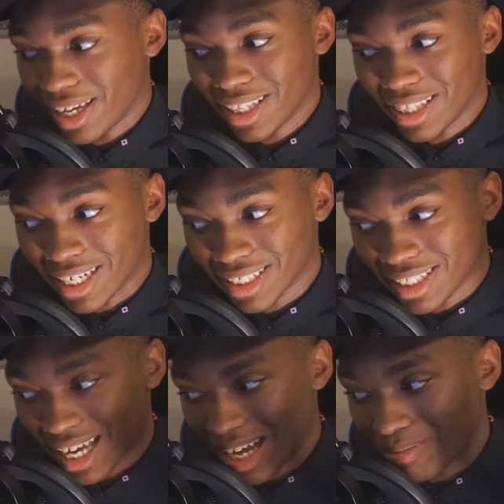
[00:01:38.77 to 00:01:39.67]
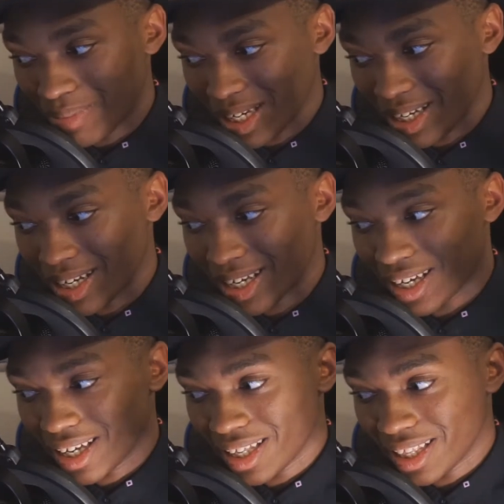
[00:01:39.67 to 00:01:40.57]
that does not mean
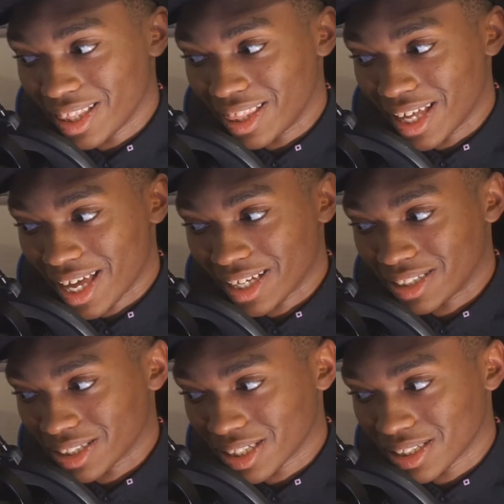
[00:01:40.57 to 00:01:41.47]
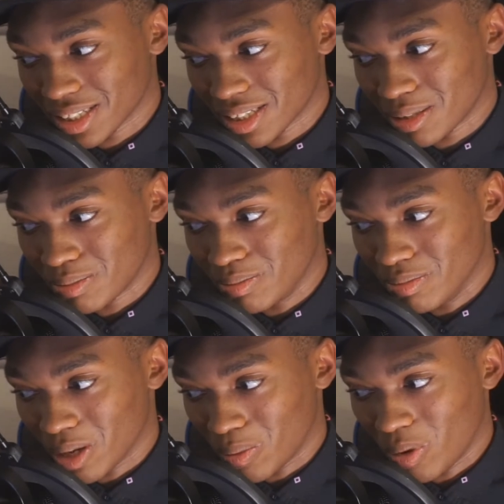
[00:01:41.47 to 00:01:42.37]
that just because this is, you
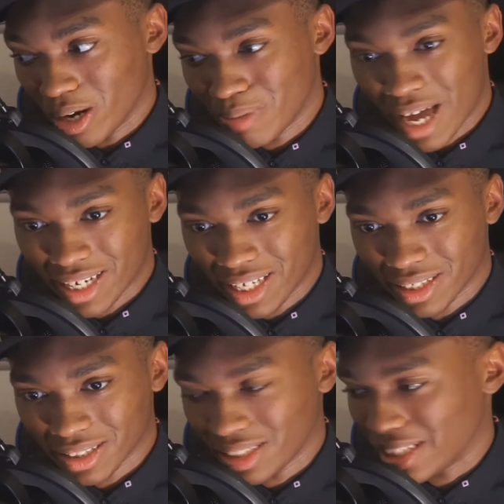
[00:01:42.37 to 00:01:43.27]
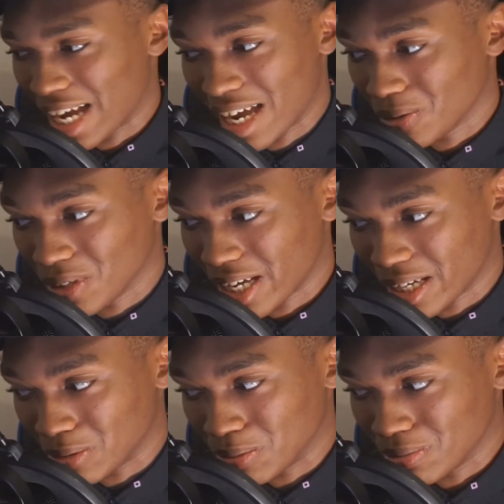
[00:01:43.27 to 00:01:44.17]
know, one bad DLC that I don't like
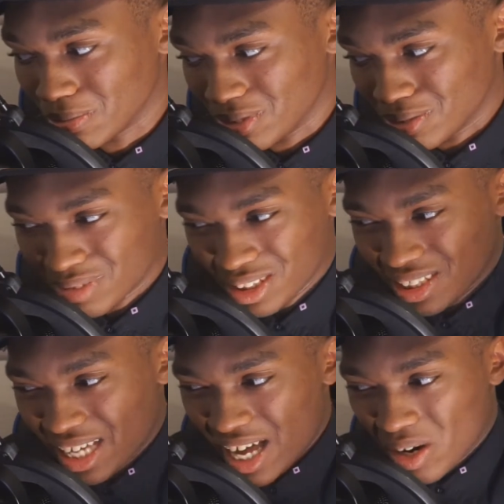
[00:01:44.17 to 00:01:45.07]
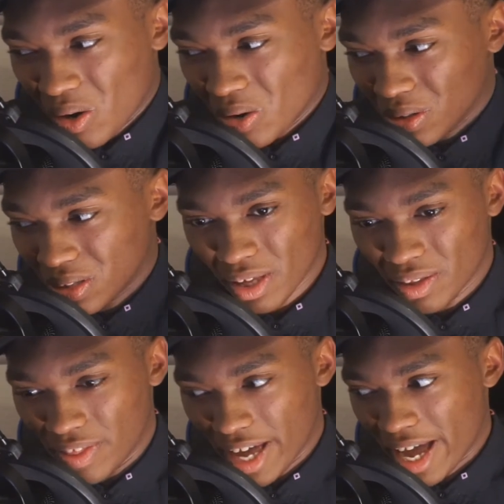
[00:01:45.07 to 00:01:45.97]
as, you know, really at all,
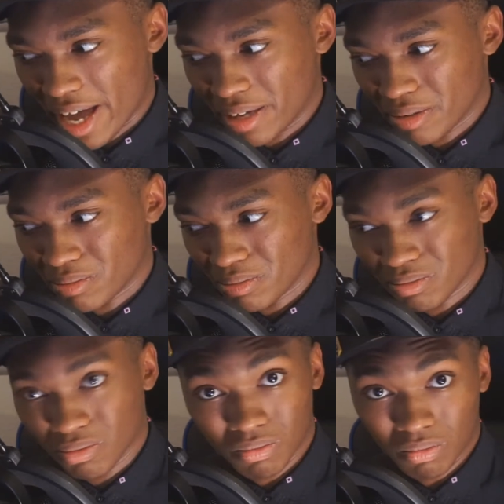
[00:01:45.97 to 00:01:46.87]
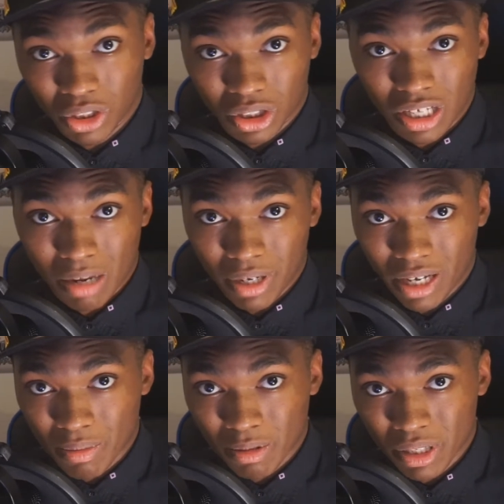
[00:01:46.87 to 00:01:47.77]
that we should stop being
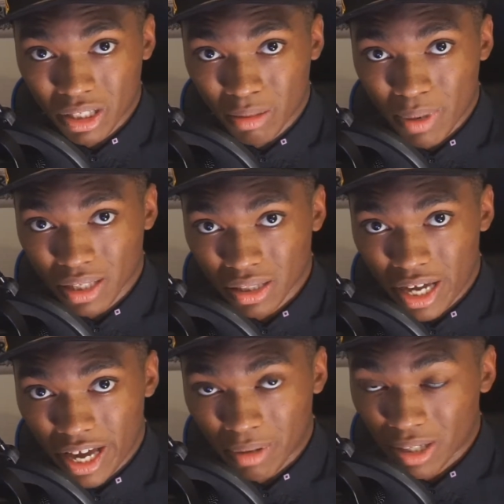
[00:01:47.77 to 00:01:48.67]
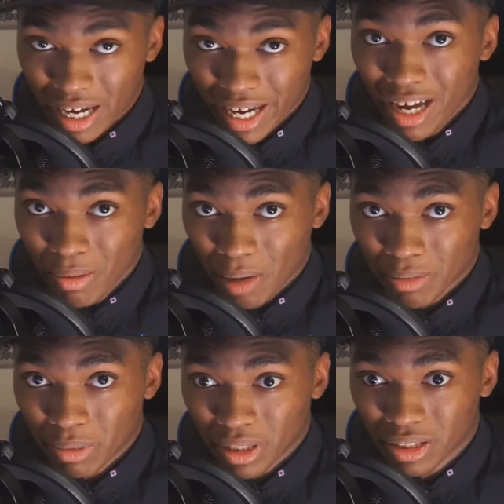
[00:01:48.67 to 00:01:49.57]
optimistic about this game. Because I am
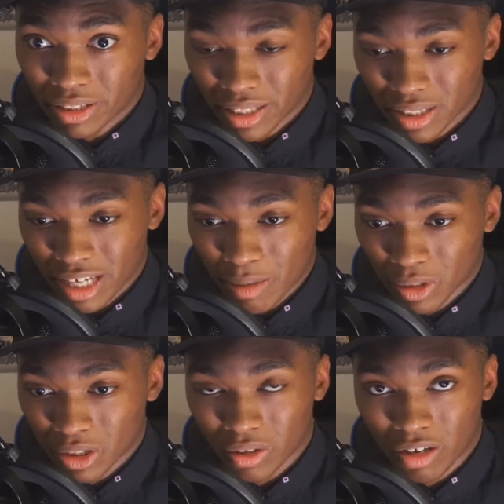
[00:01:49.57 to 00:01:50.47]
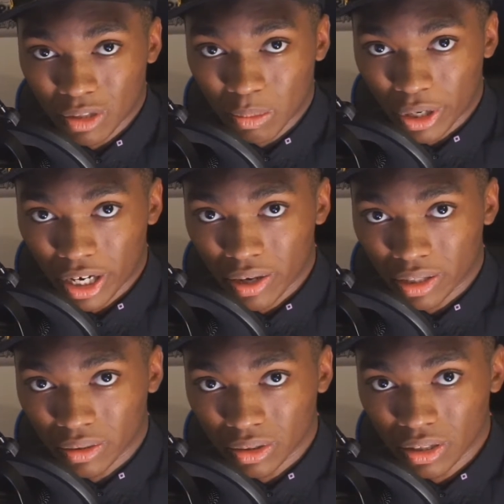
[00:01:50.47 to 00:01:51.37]
optimistic that this game will still give us more
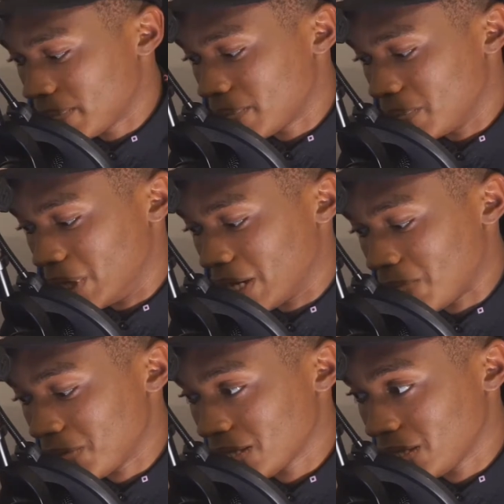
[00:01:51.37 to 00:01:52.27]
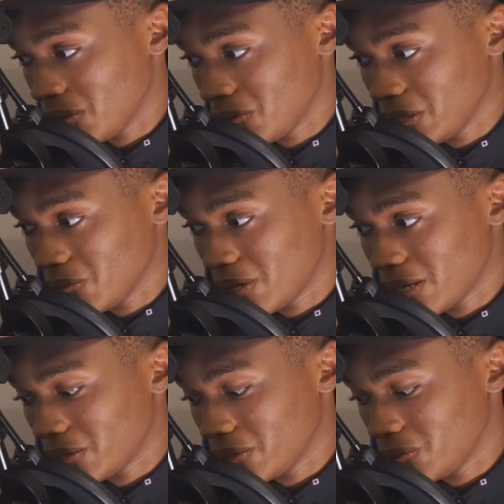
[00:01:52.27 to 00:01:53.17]
characters. But I'm not the only one
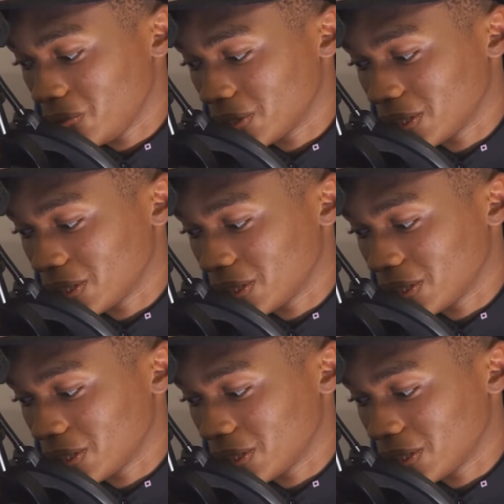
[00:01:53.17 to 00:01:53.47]
who was